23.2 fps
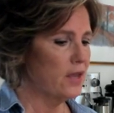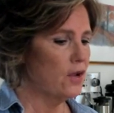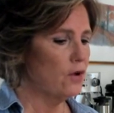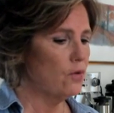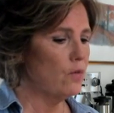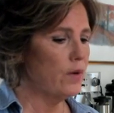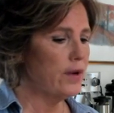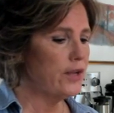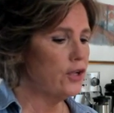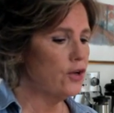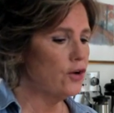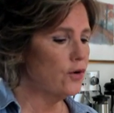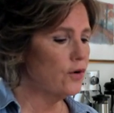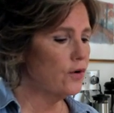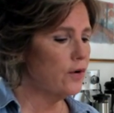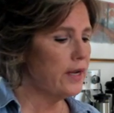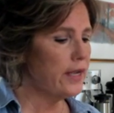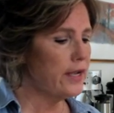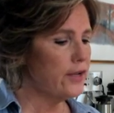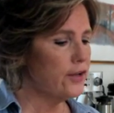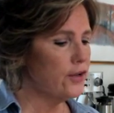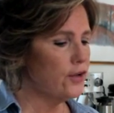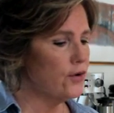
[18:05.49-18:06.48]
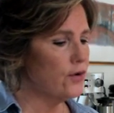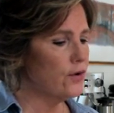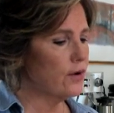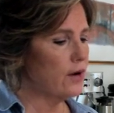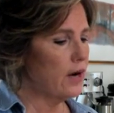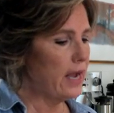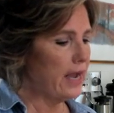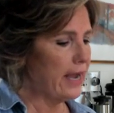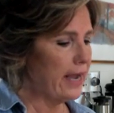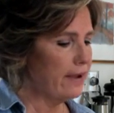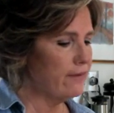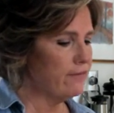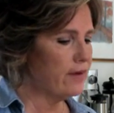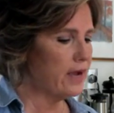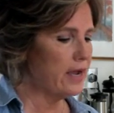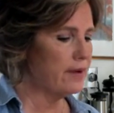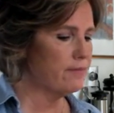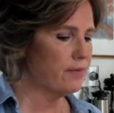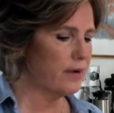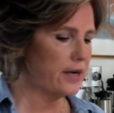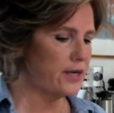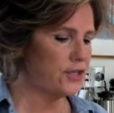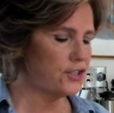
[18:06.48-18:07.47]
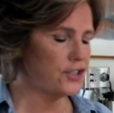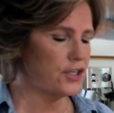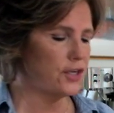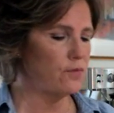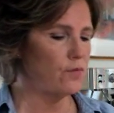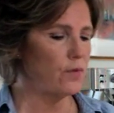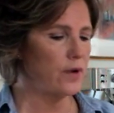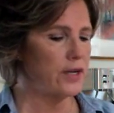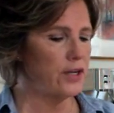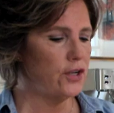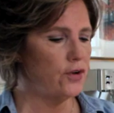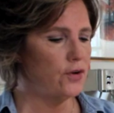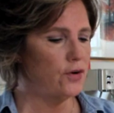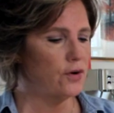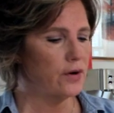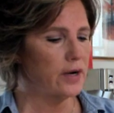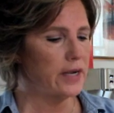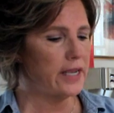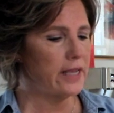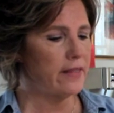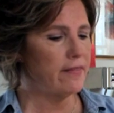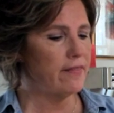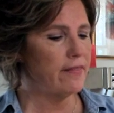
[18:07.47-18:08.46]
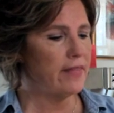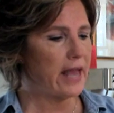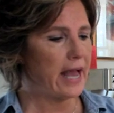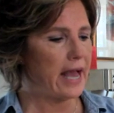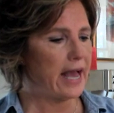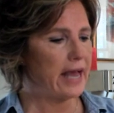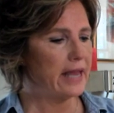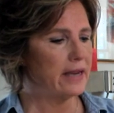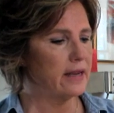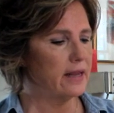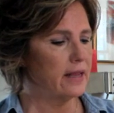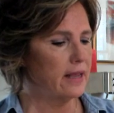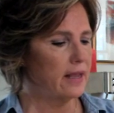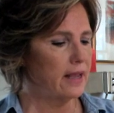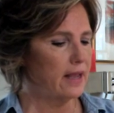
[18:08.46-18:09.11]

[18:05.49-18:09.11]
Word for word: When you're in your high vibration, when you're in that,